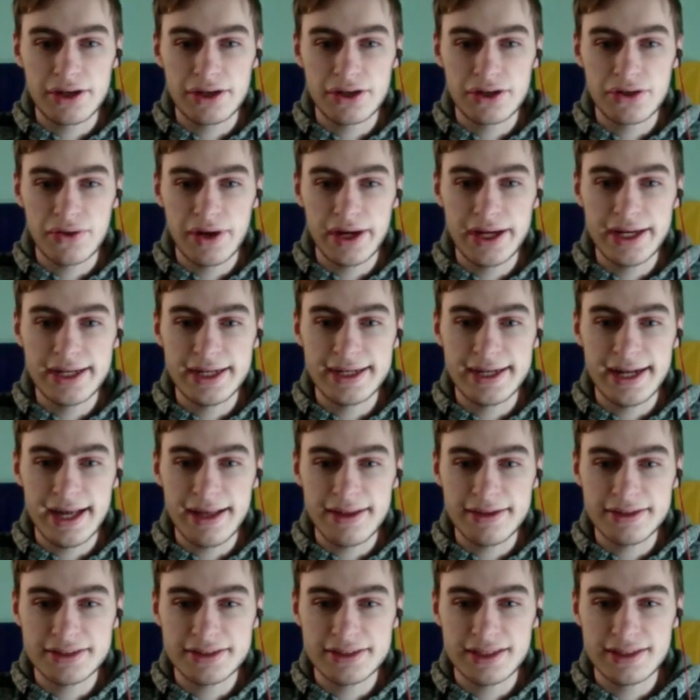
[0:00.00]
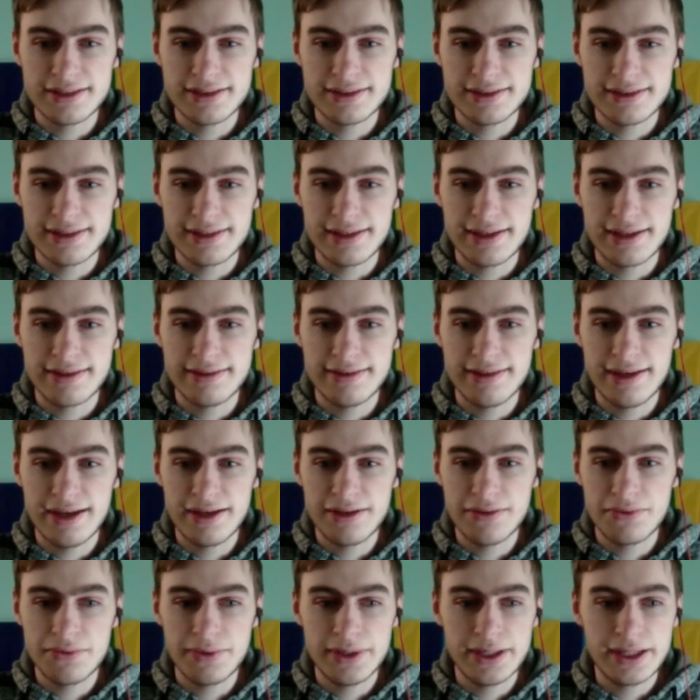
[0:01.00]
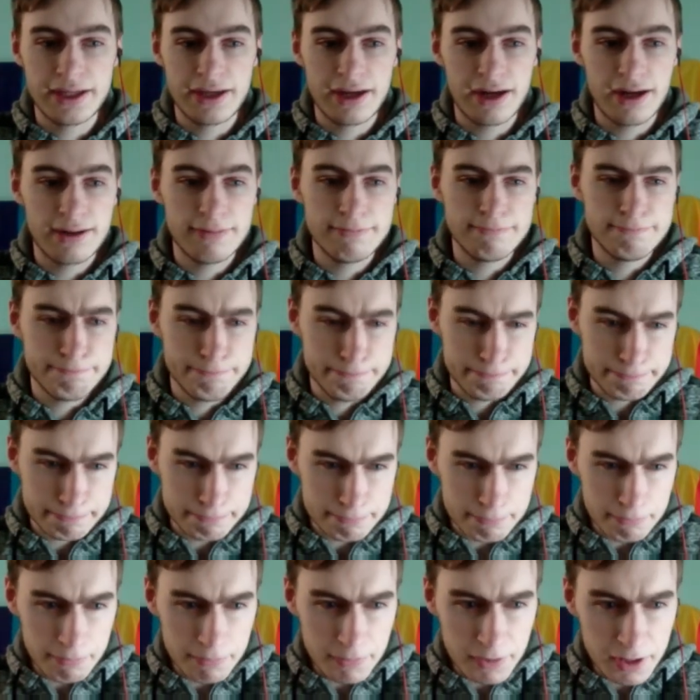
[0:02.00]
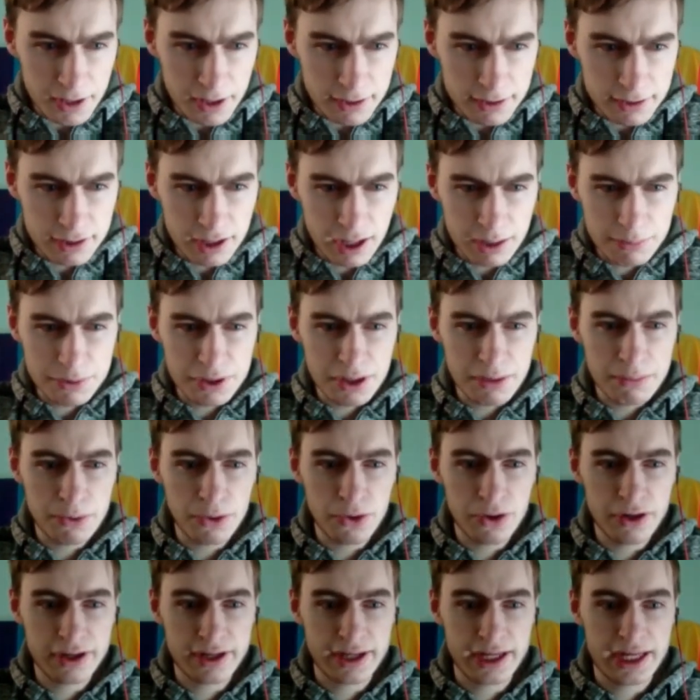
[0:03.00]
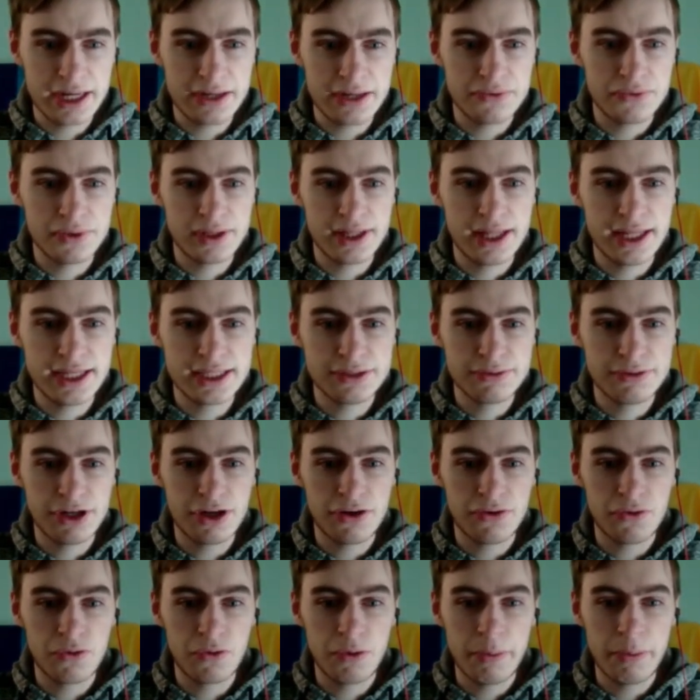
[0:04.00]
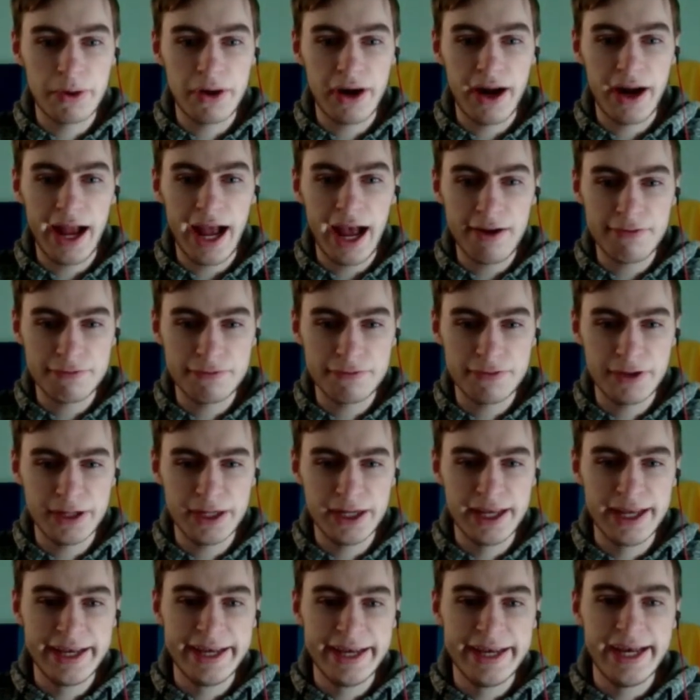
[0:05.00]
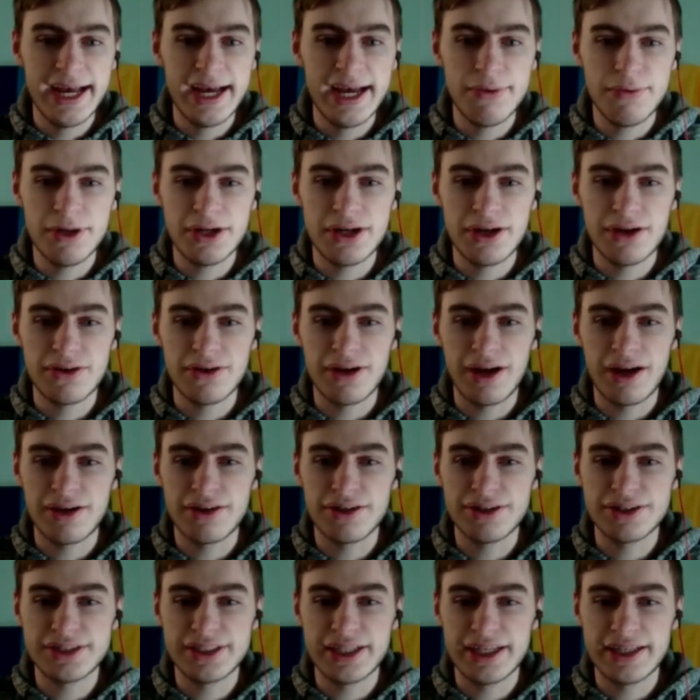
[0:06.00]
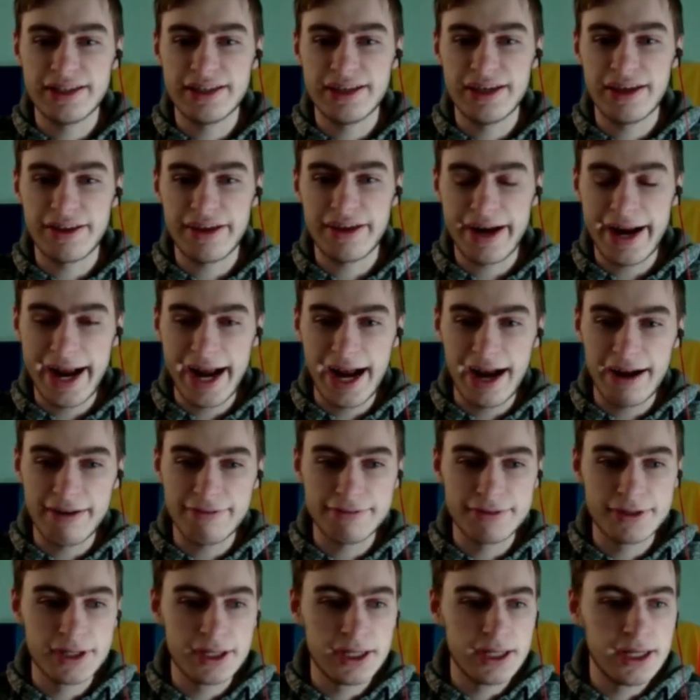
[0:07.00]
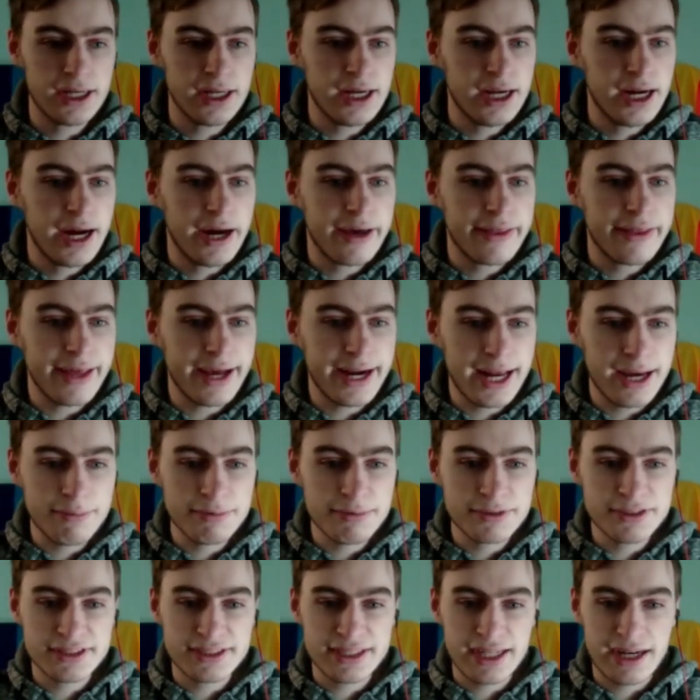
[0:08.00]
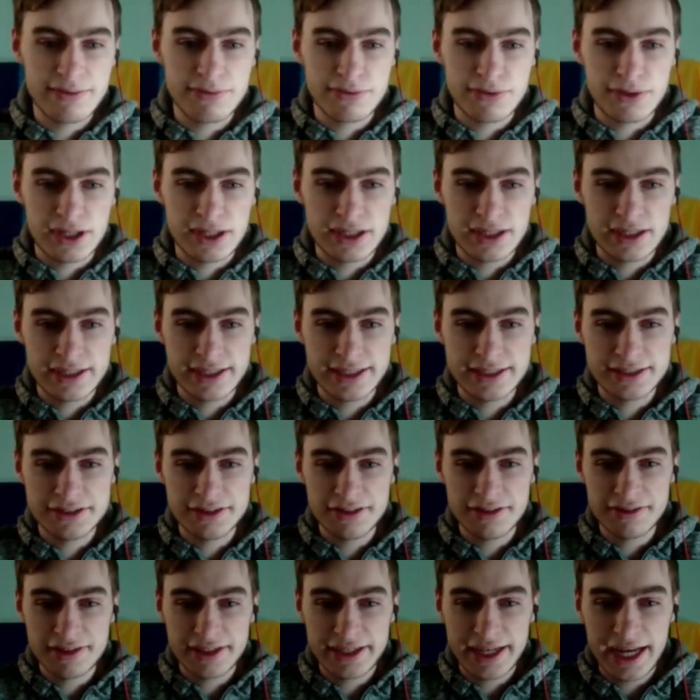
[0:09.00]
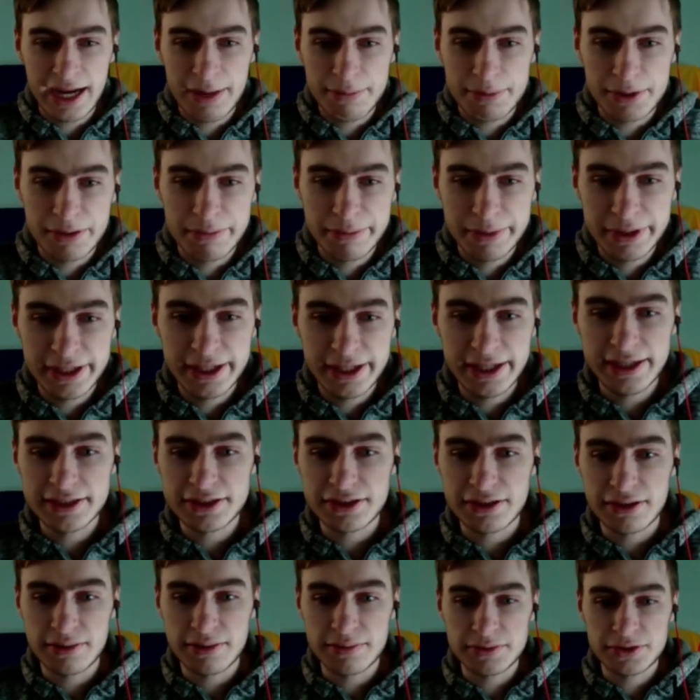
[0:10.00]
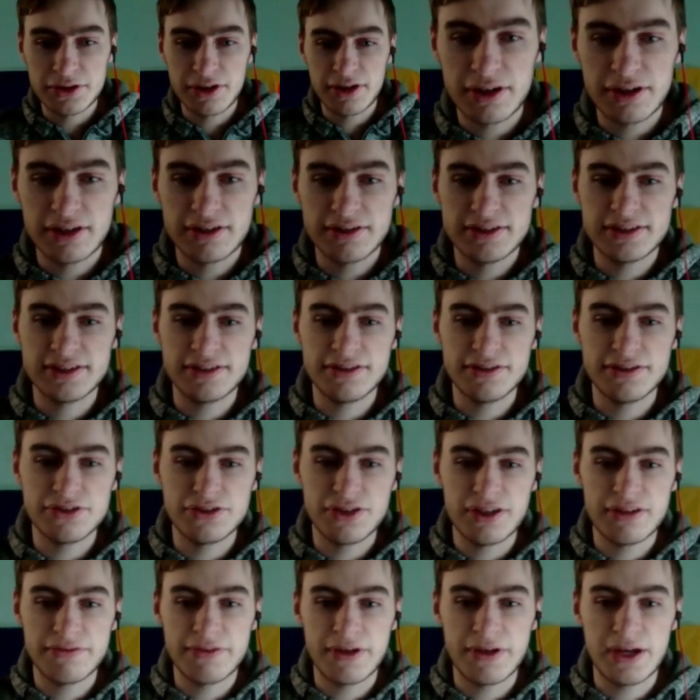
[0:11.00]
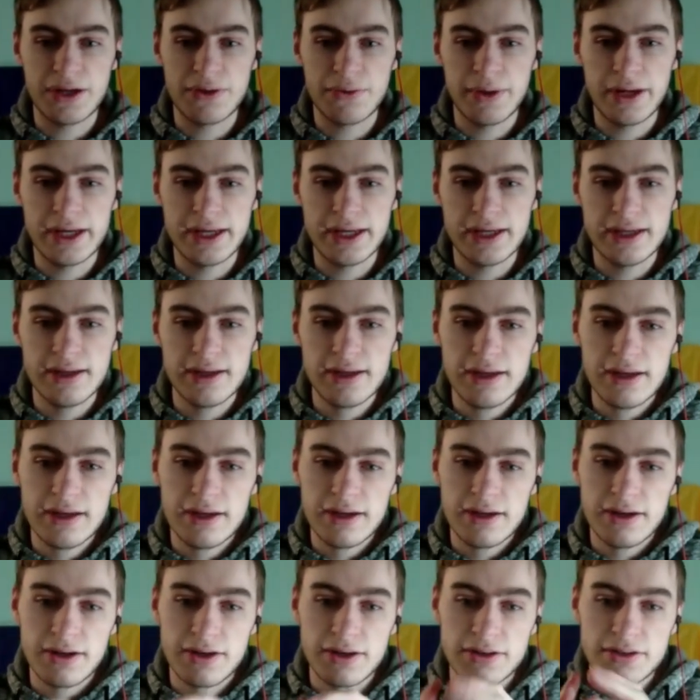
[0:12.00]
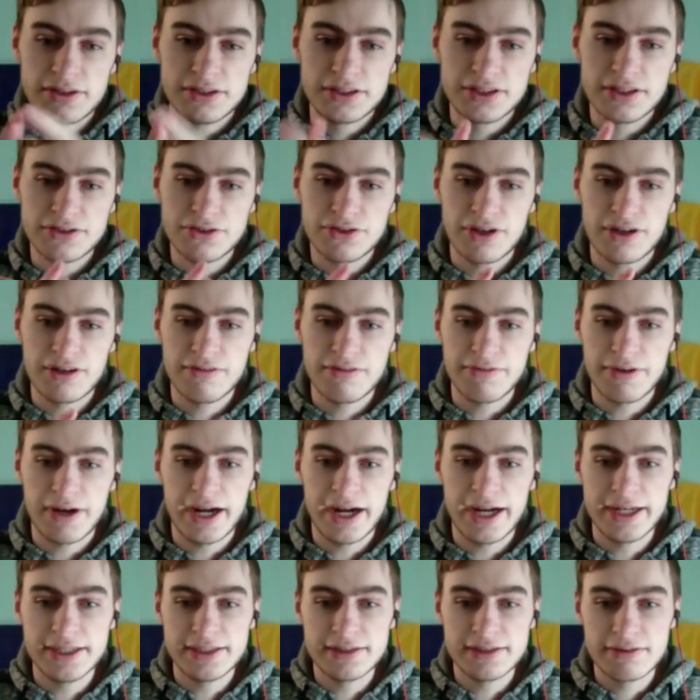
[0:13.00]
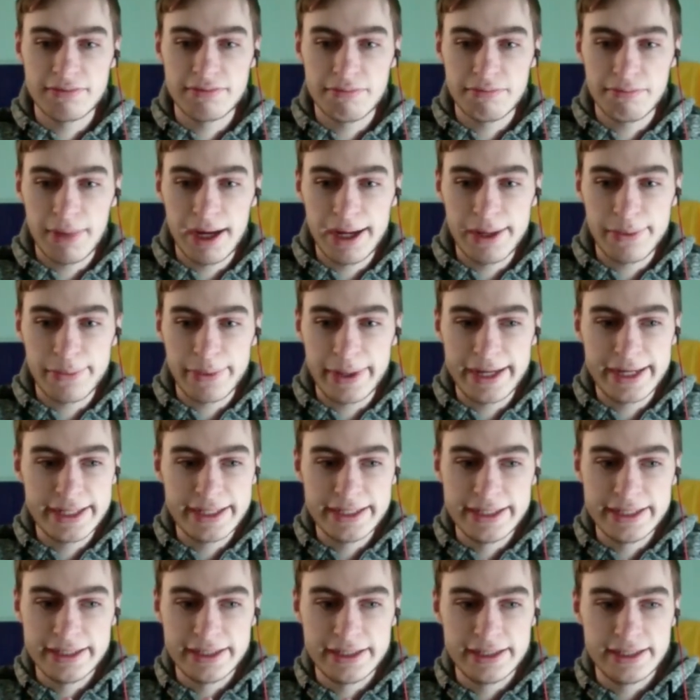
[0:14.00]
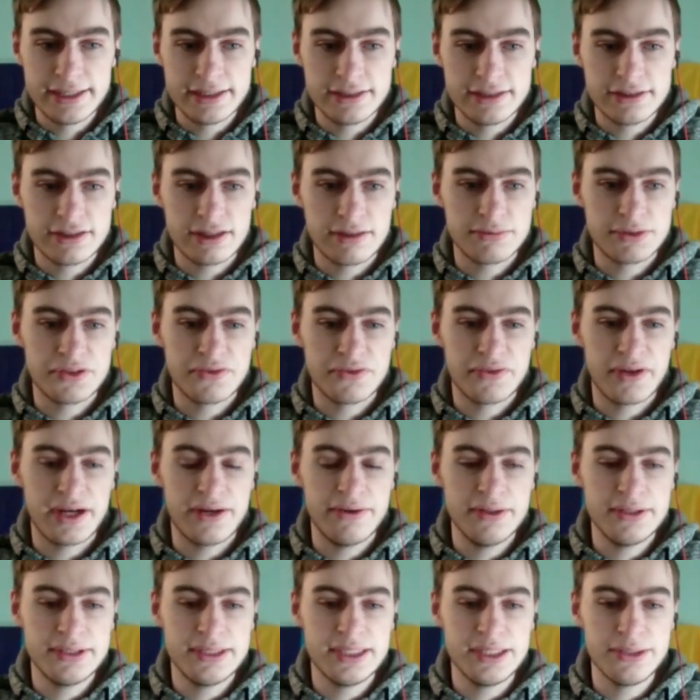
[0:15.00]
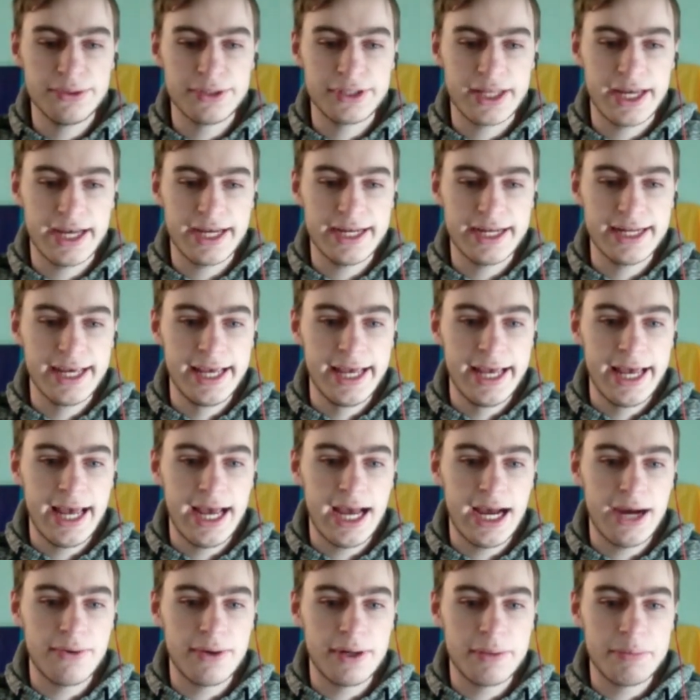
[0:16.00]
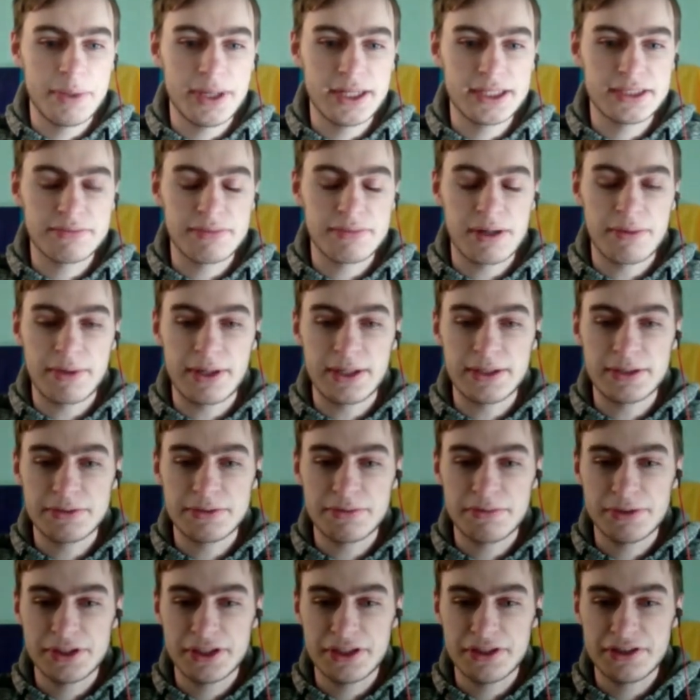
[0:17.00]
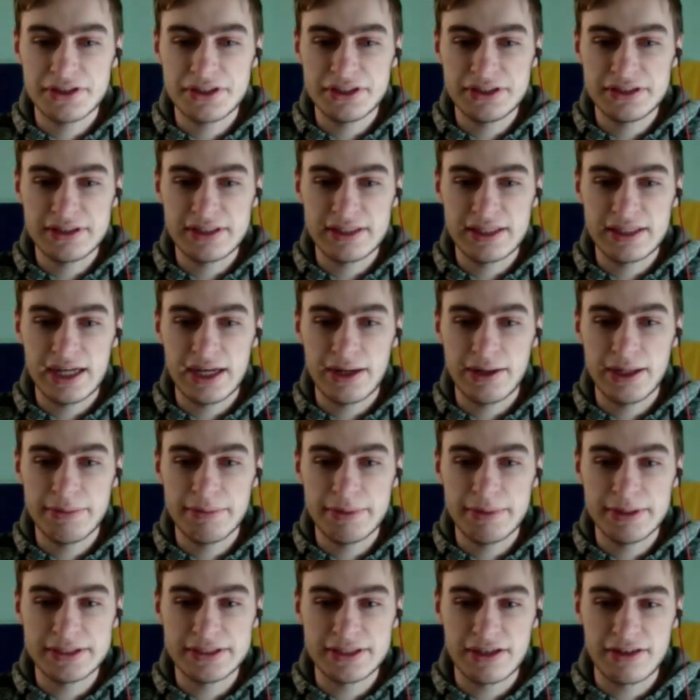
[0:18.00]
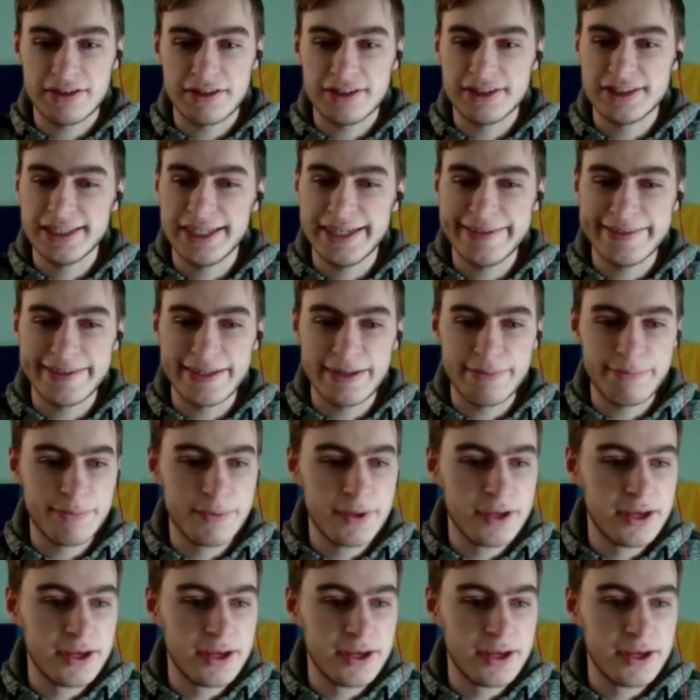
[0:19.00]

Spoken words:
great analysis, and then we come to the board and realize we don't remember half of it and we don't understand the other half. That happens to everyone. It certainly happened to me, so I'm still trying to find my way in terms of how I deal with that, how I best memorize positions, and how I best understand them.